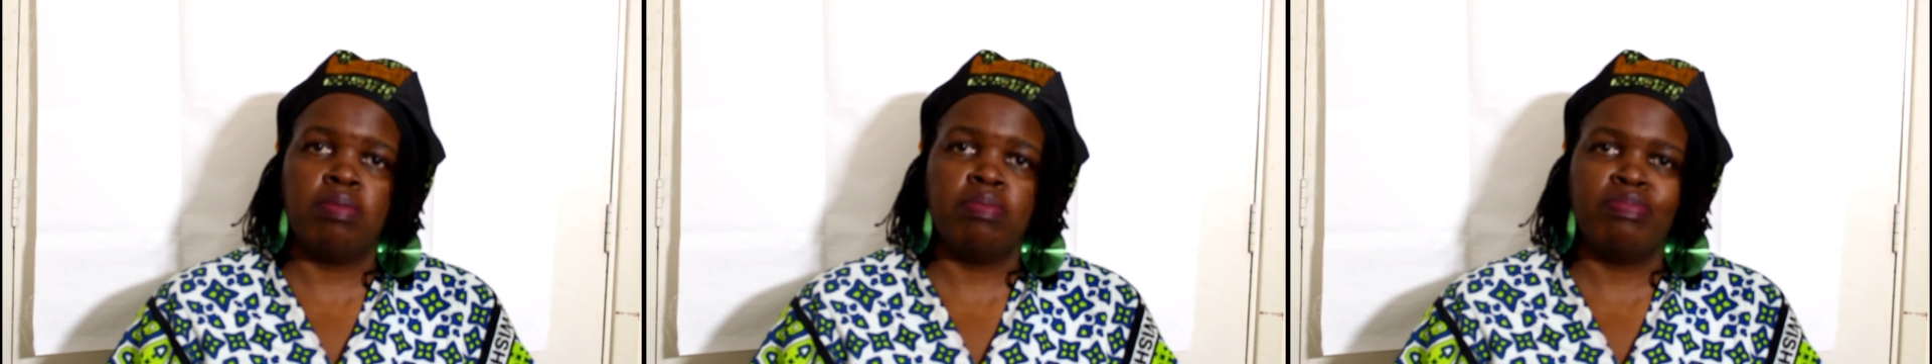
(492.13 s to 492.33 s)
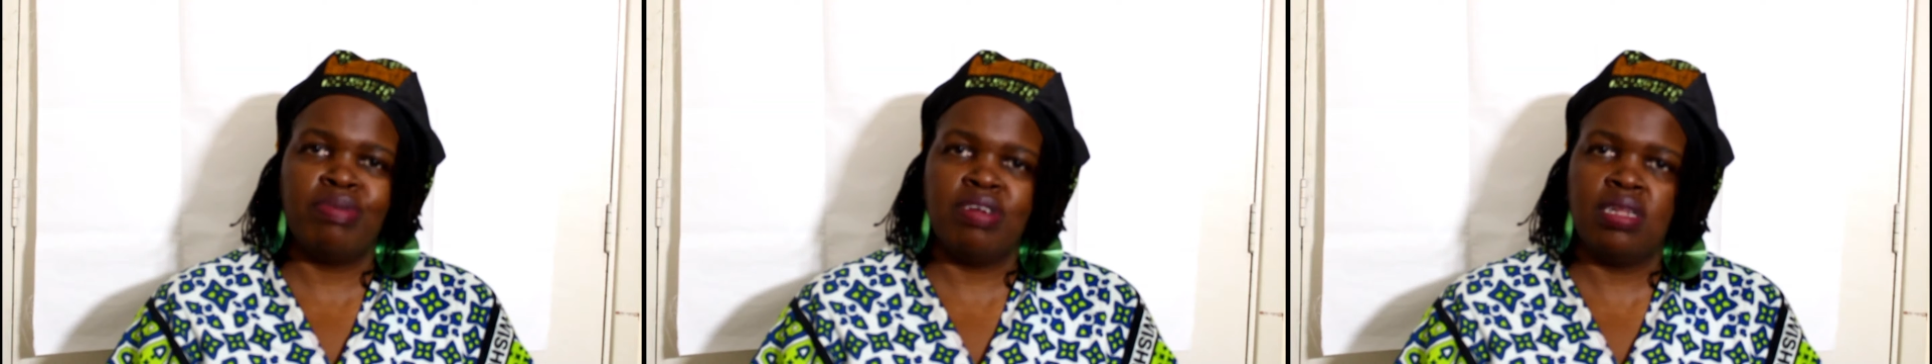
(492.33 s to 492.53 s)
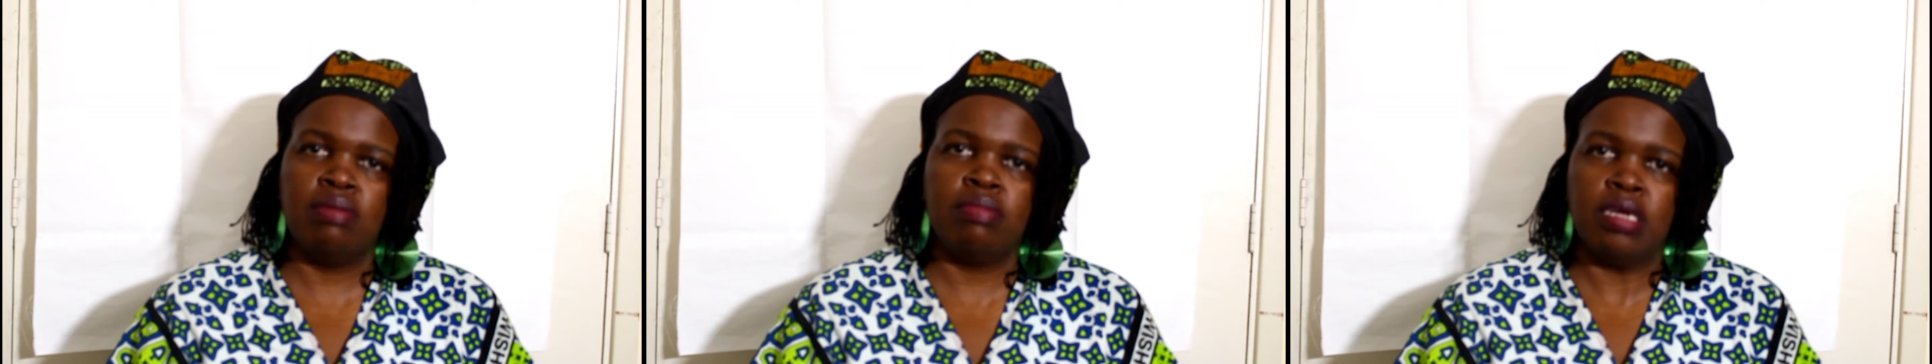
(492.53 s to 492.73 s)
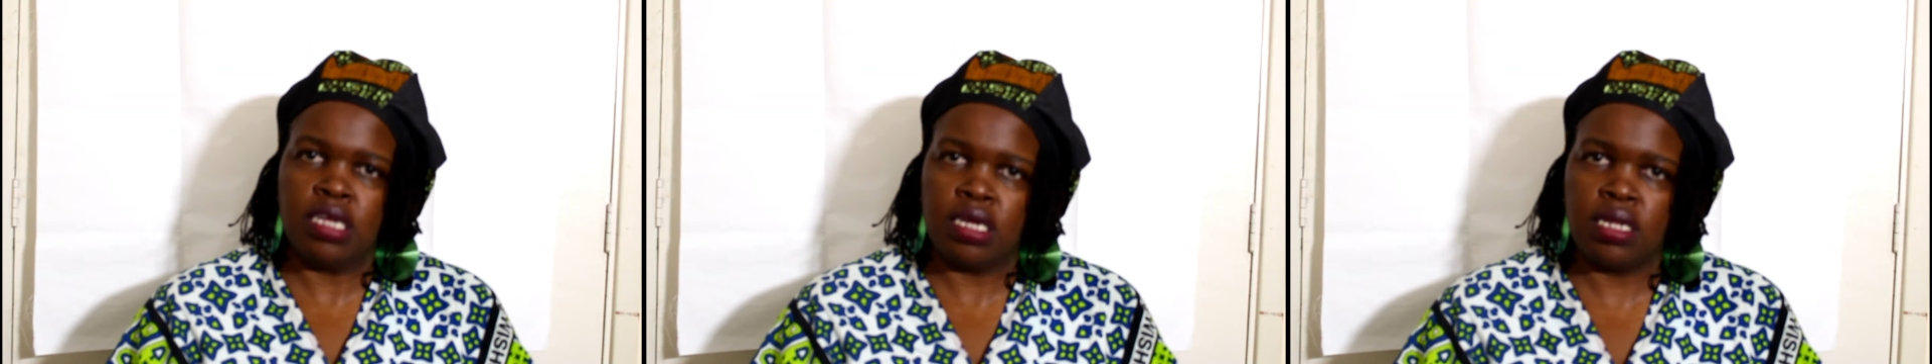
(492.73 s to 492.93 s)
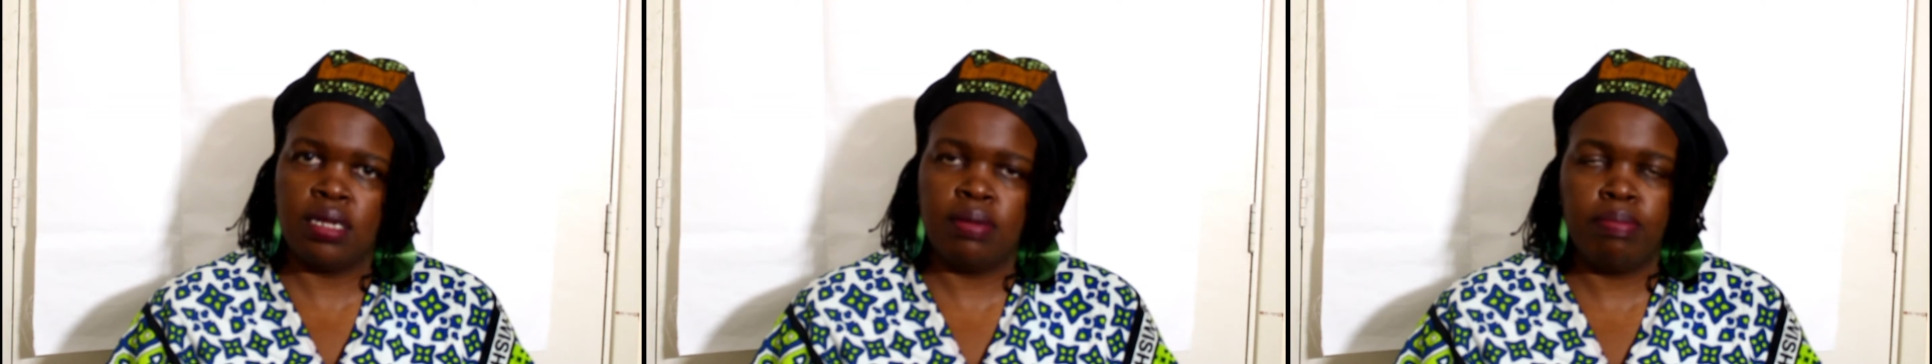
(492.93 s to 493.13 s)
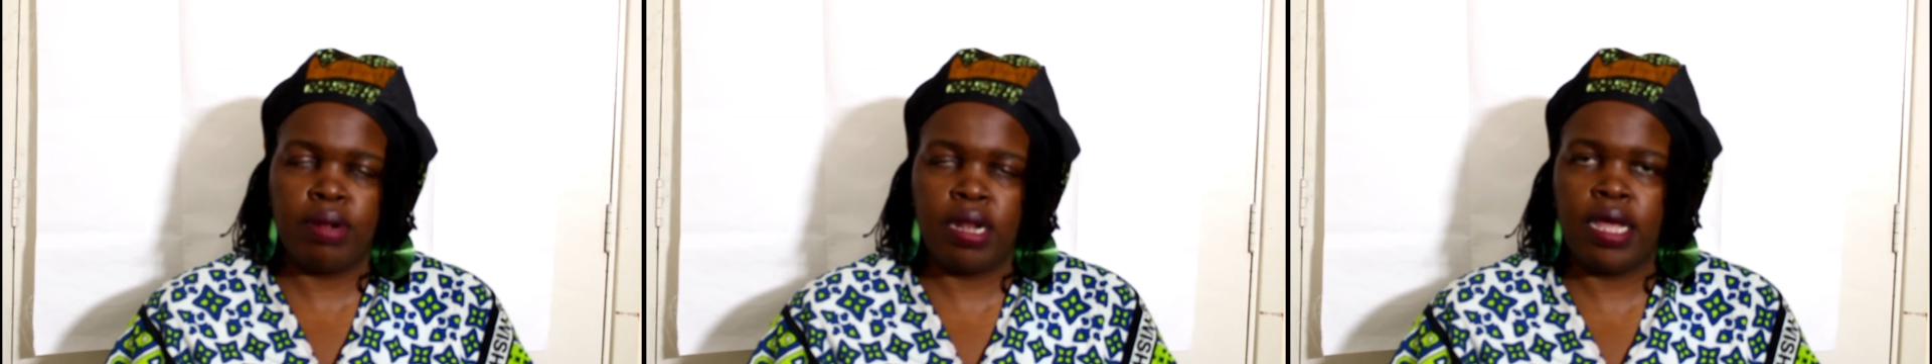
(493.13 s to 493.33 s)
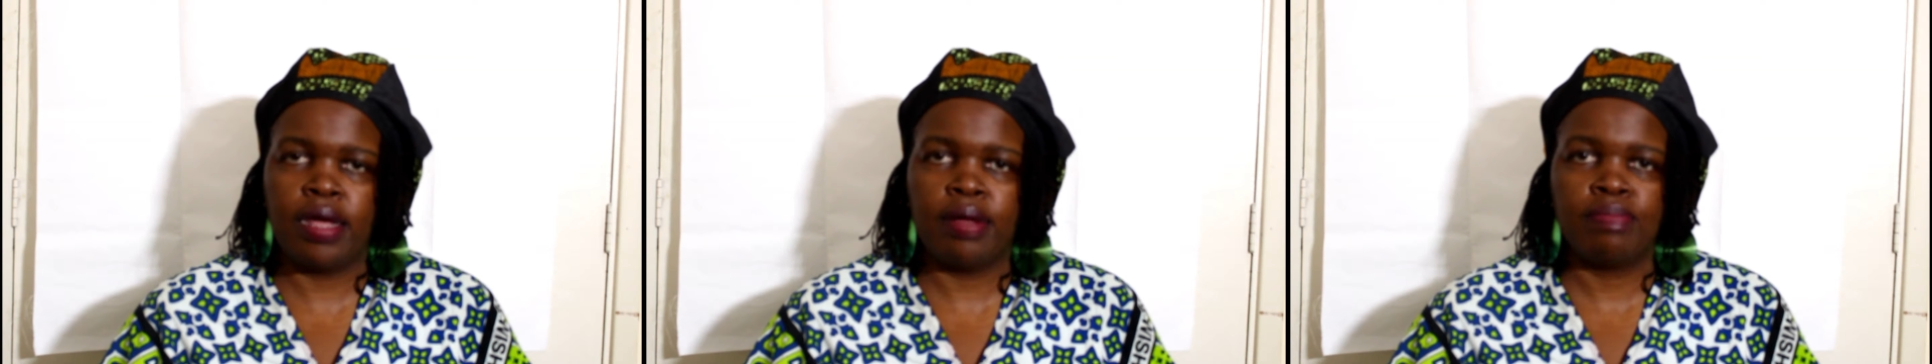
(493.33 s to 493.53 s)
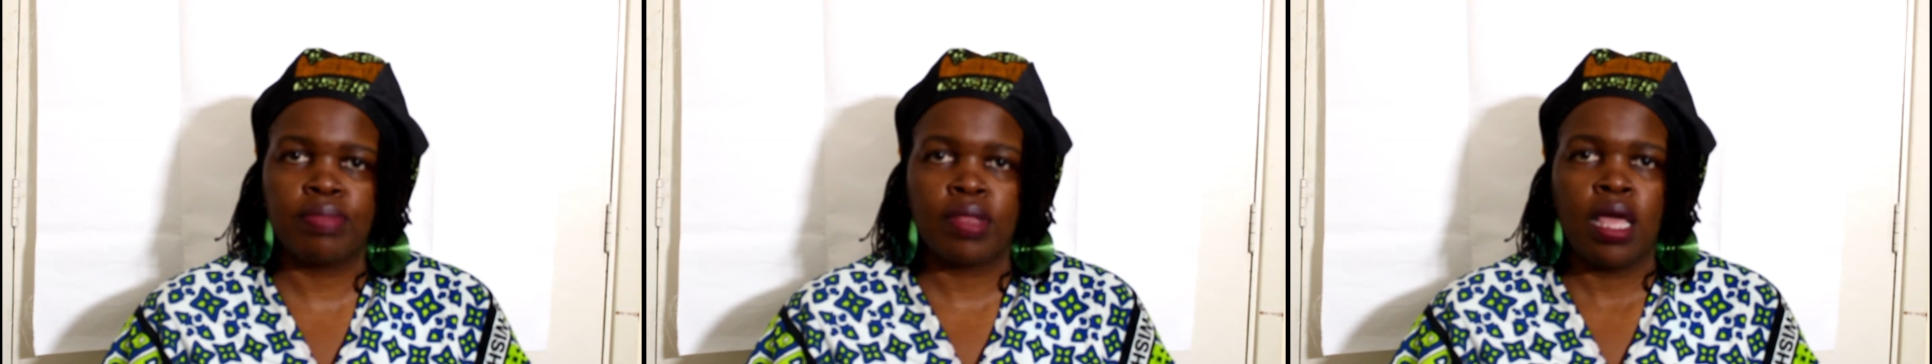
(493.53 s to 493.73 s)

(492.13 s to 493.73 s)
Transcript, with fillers: I'm pretty much a team player